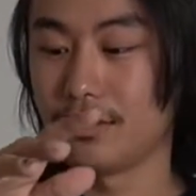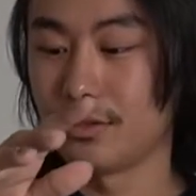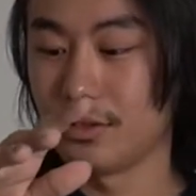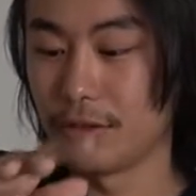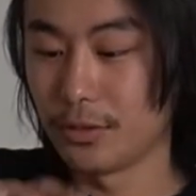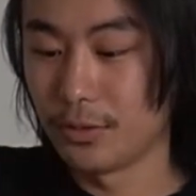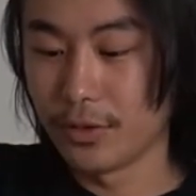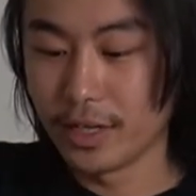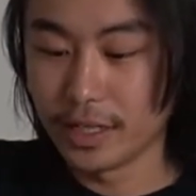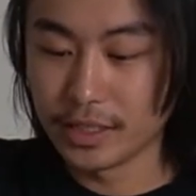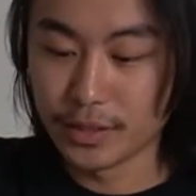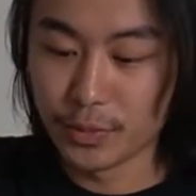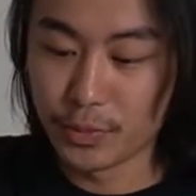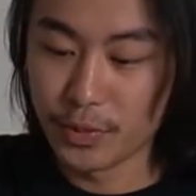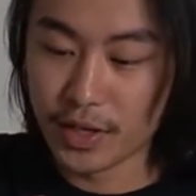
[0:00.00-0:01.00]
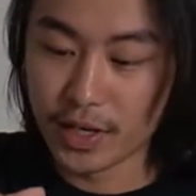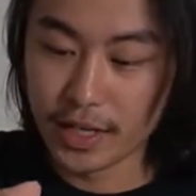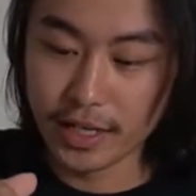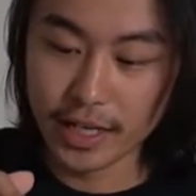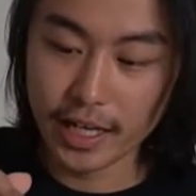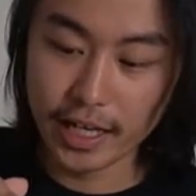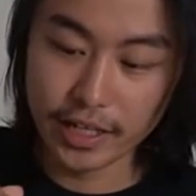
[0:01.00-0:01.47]
The reason why I
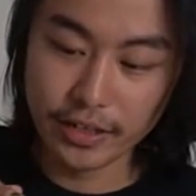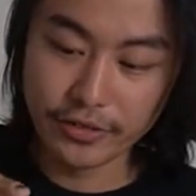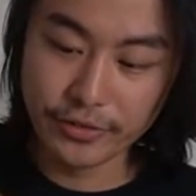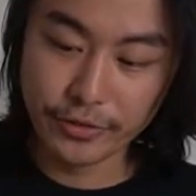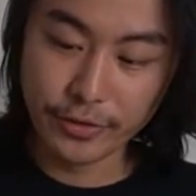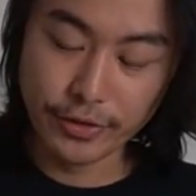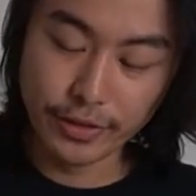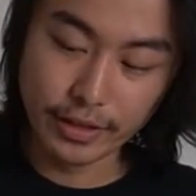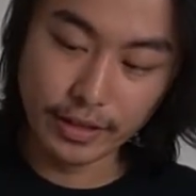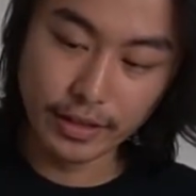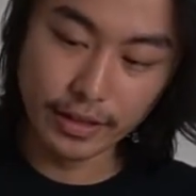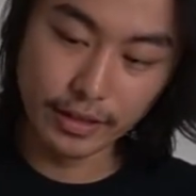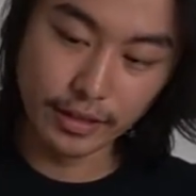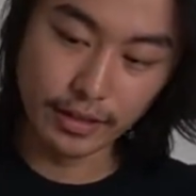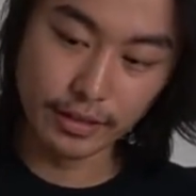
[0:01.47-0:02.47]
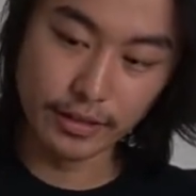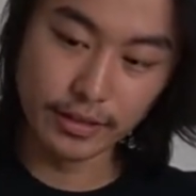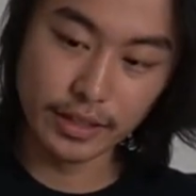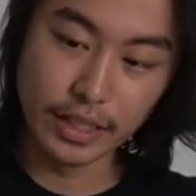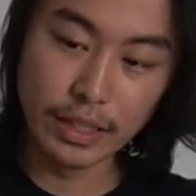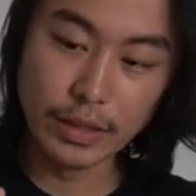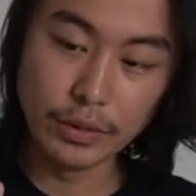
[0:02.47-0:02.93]
got into it, because
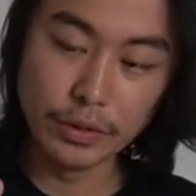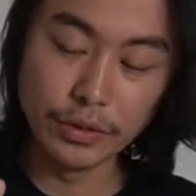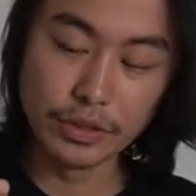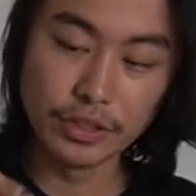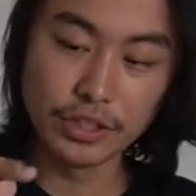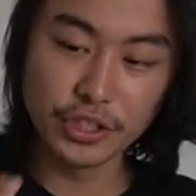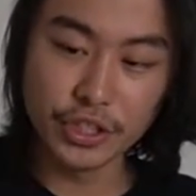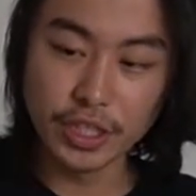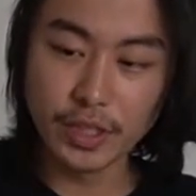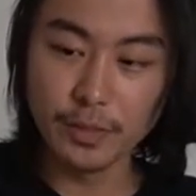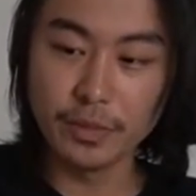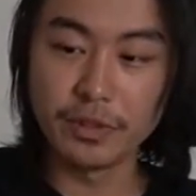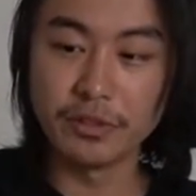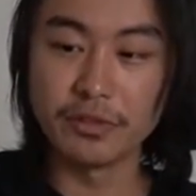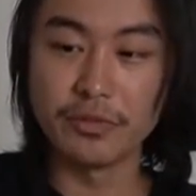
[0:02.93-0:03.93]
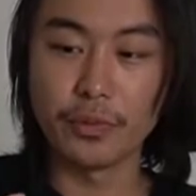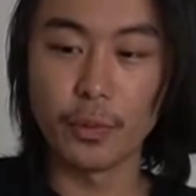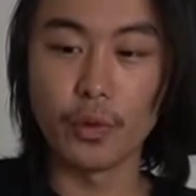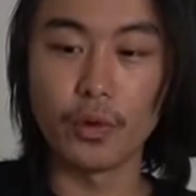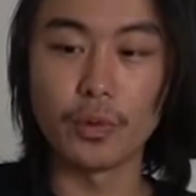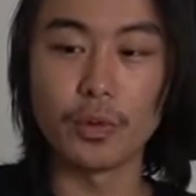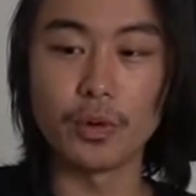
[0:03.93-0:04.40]
it was cheap and
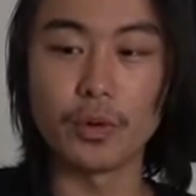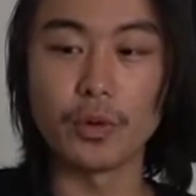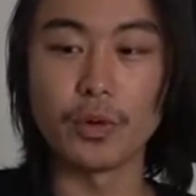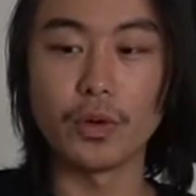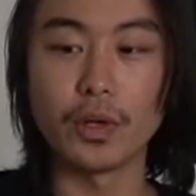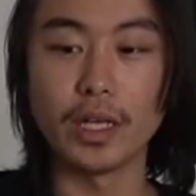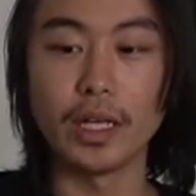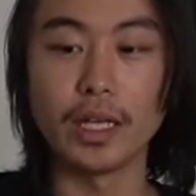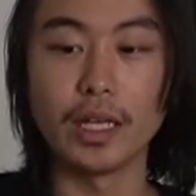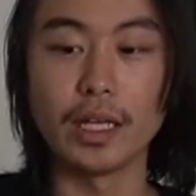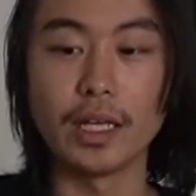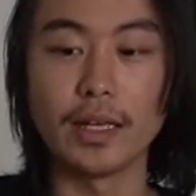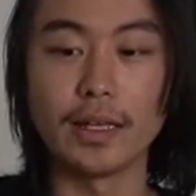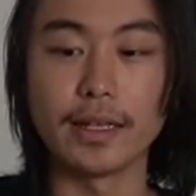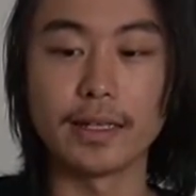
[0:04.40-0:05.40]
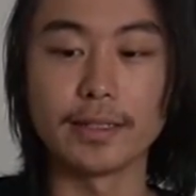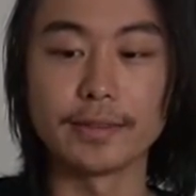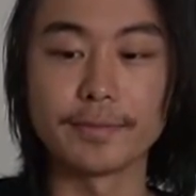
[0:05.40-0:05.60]
affordable, and